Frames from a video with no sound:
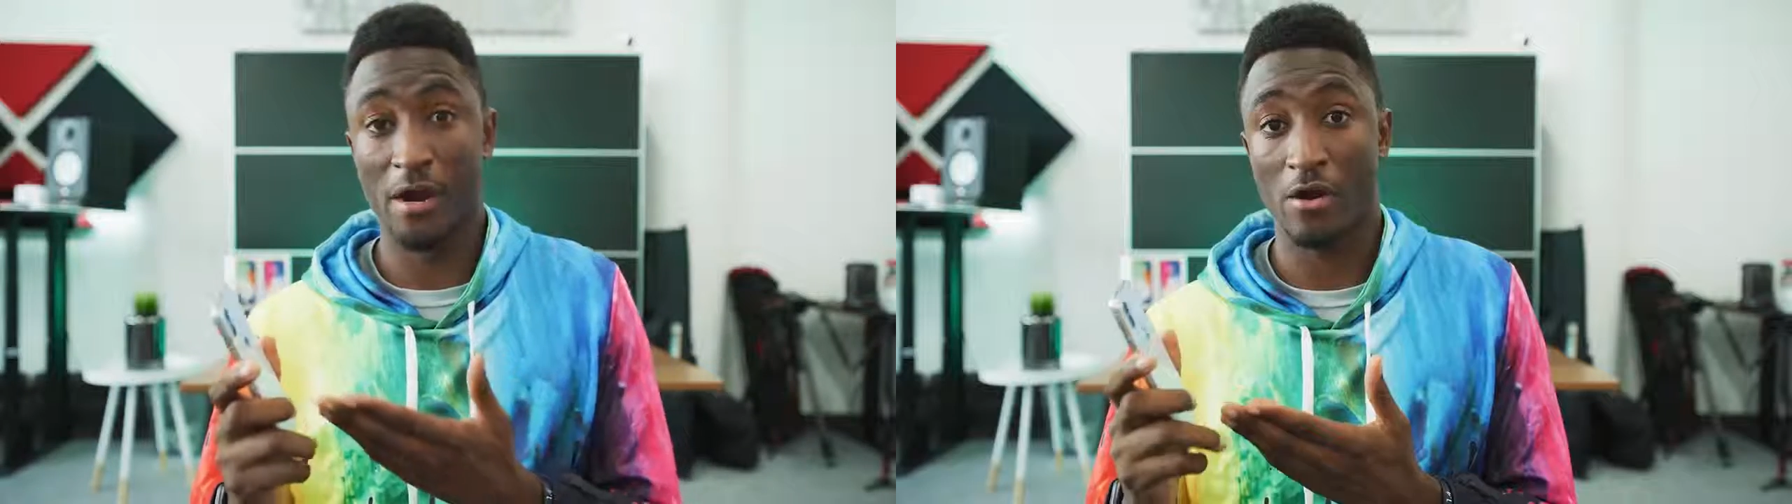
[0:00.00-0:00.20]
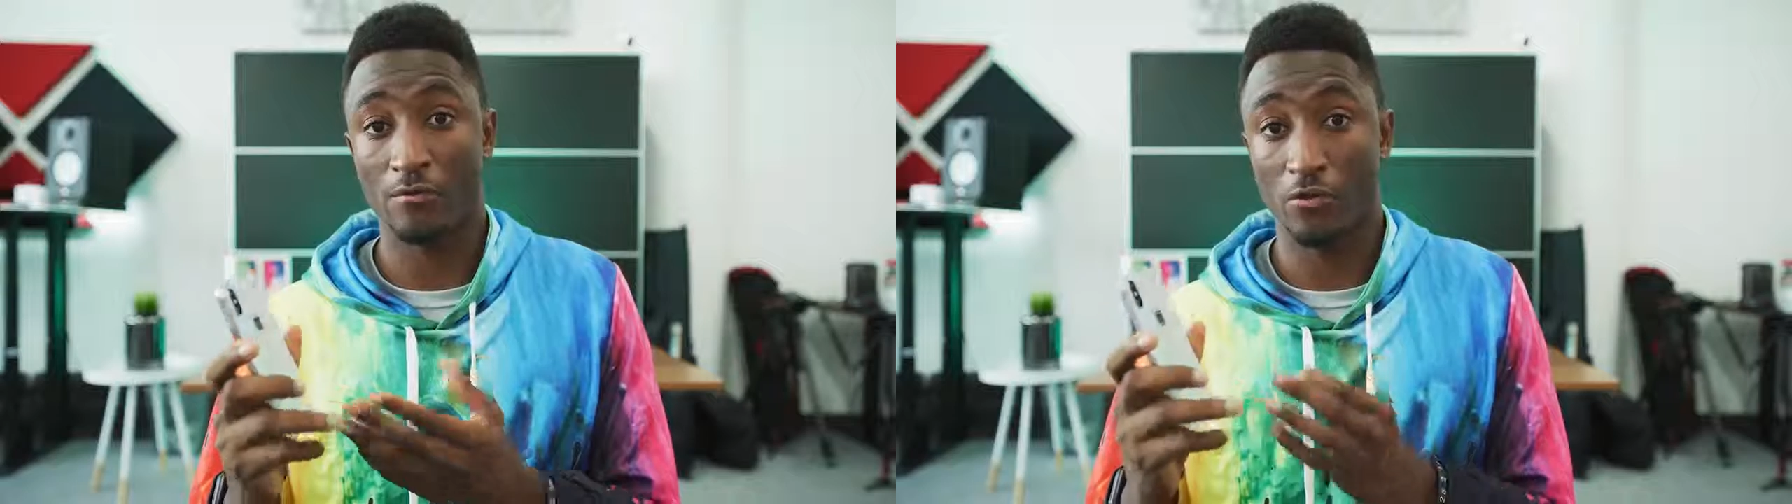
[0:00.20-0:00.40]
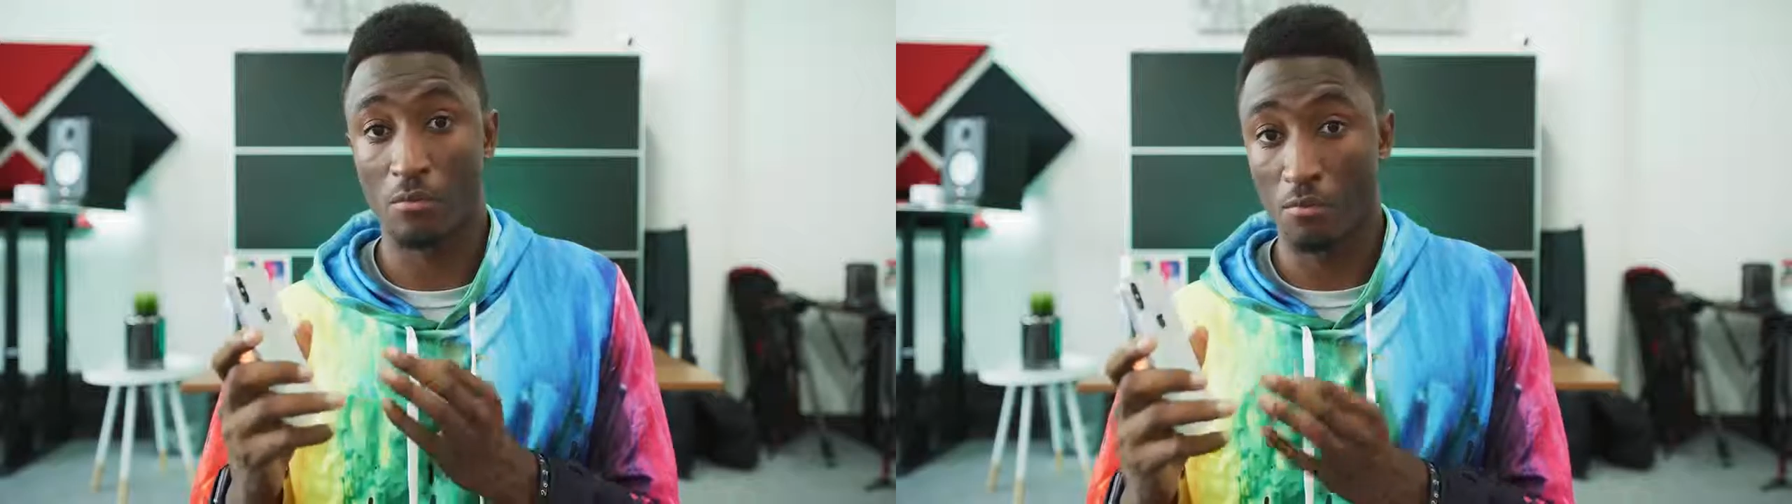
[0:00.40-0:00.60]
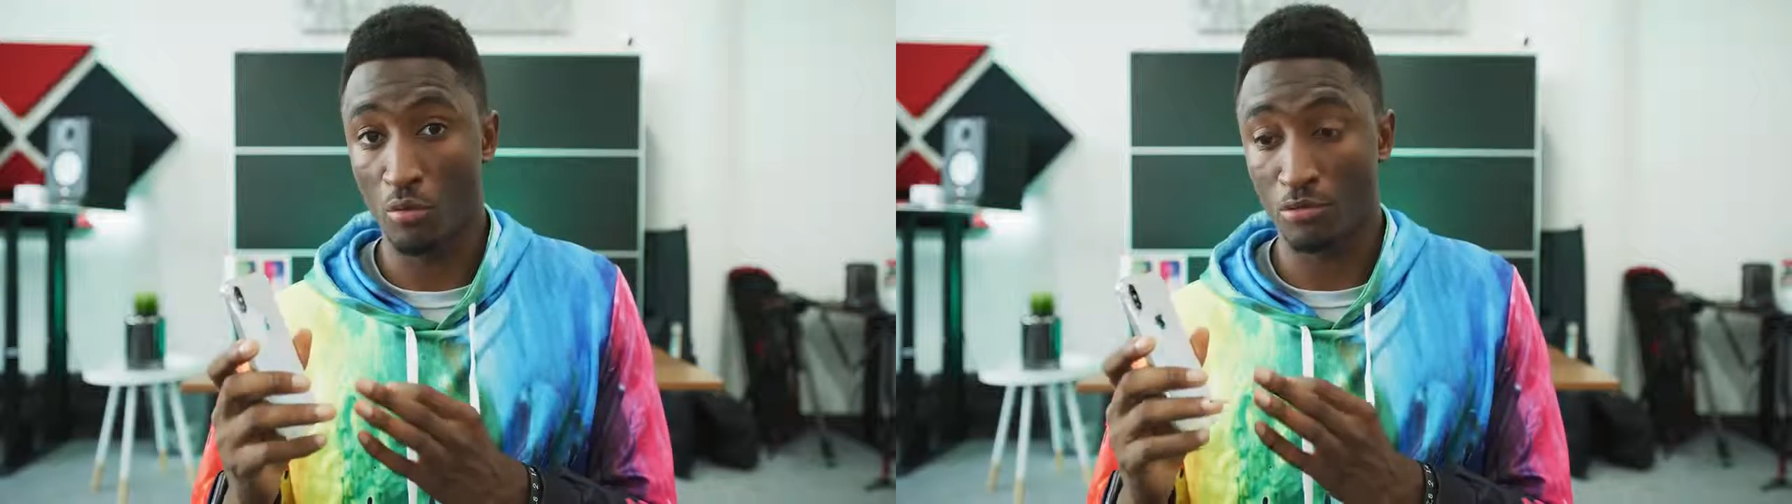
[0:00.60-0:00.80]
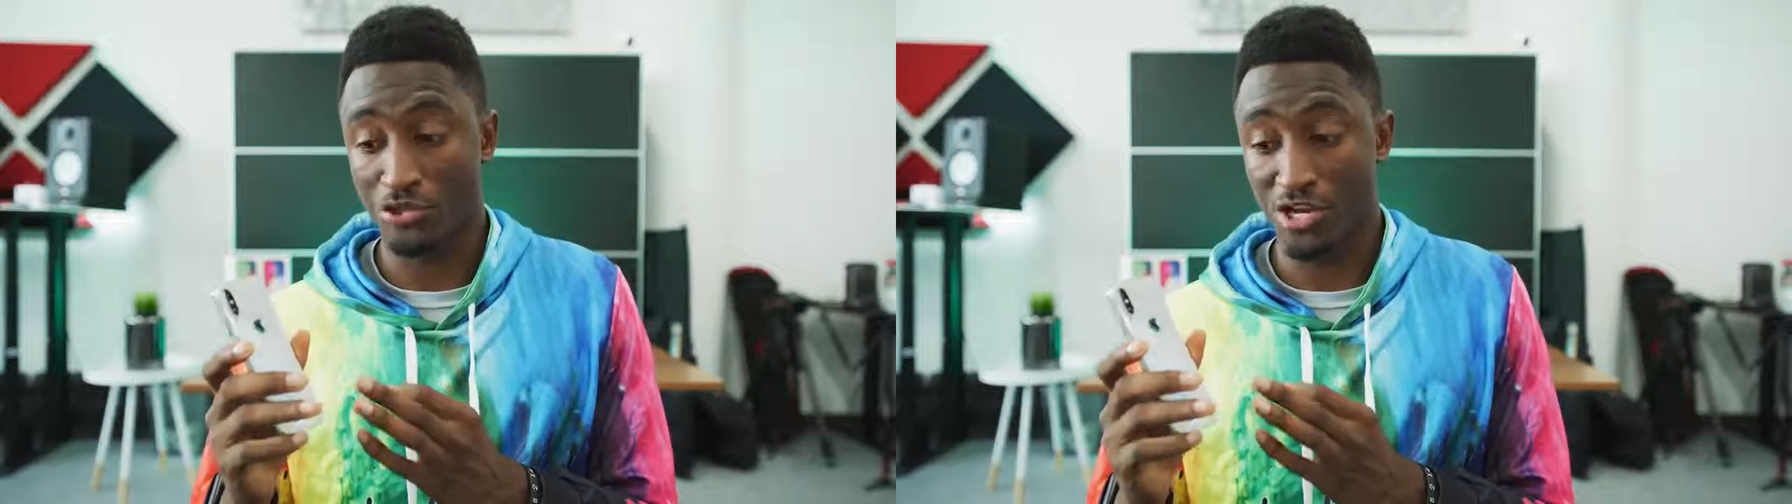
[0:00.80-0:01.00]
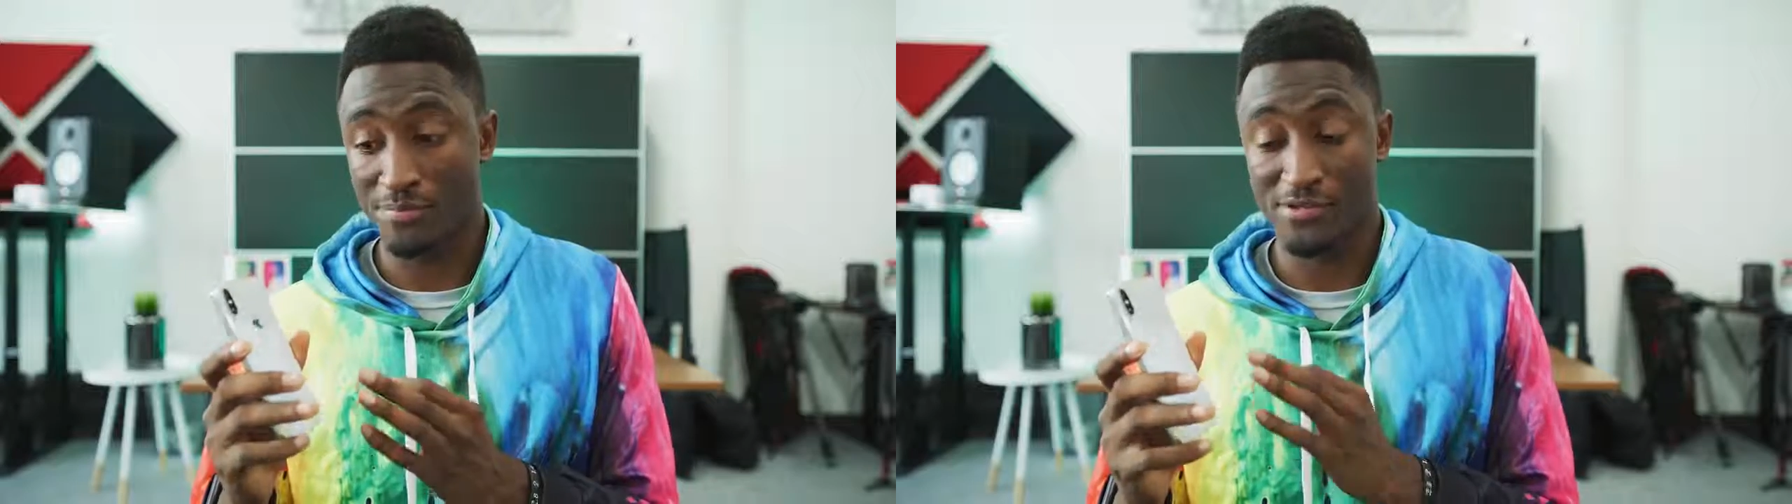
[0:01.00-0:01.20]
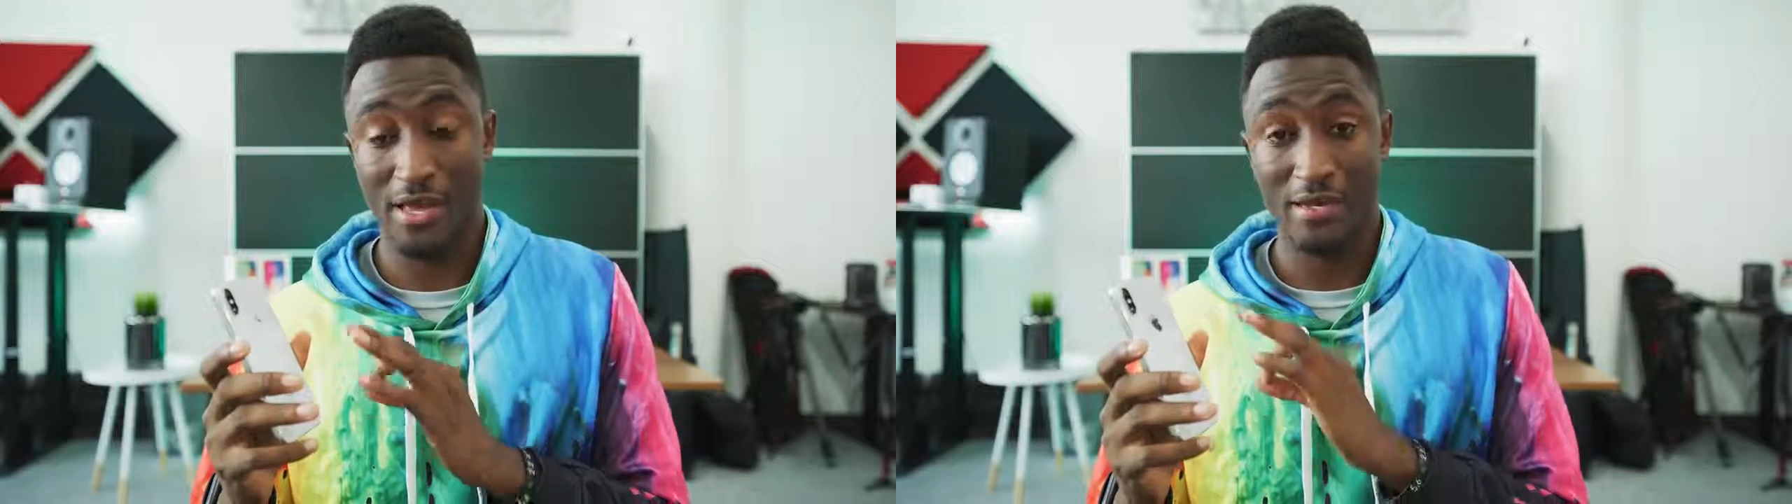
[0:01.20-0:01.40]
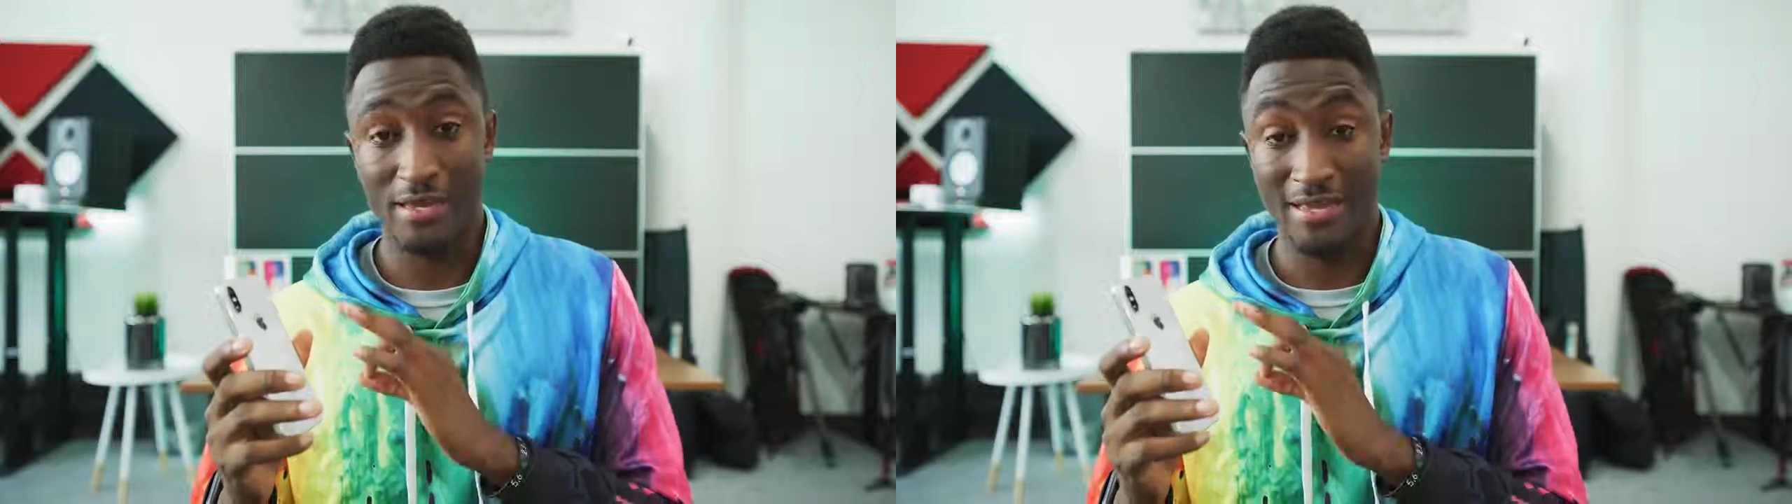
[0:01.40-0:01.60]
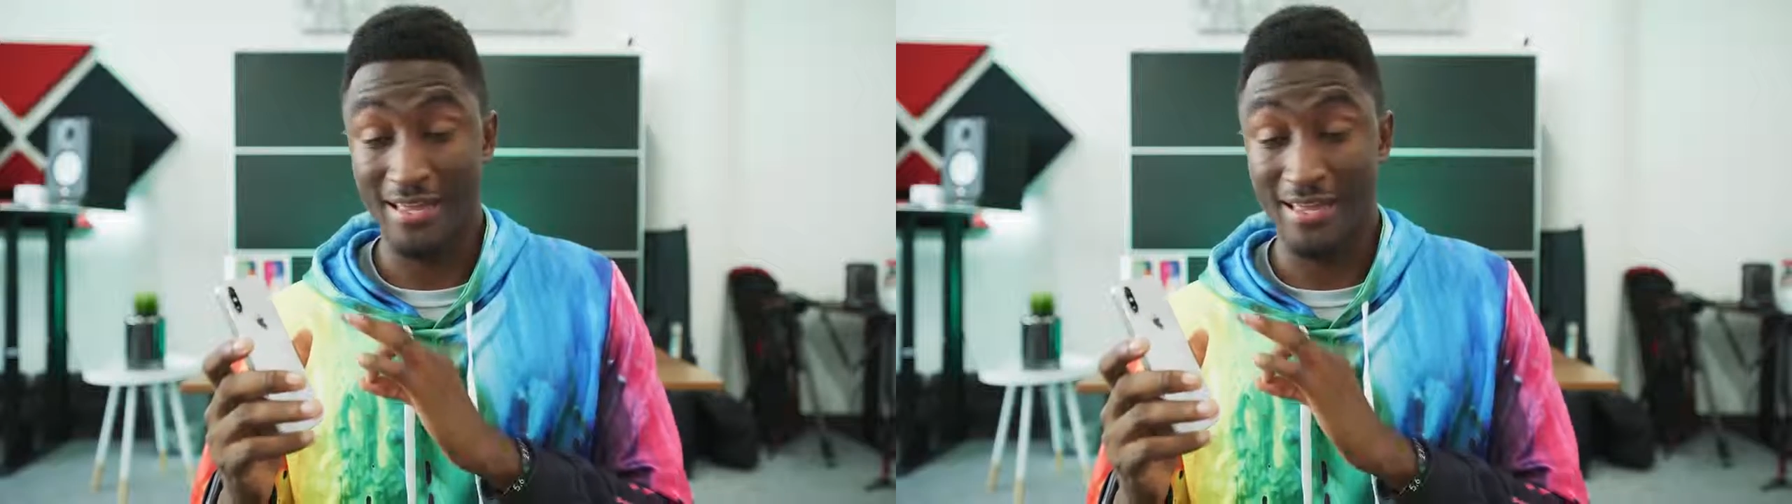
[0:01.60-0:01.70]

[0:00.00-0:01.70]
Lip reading: powerful mobile chipset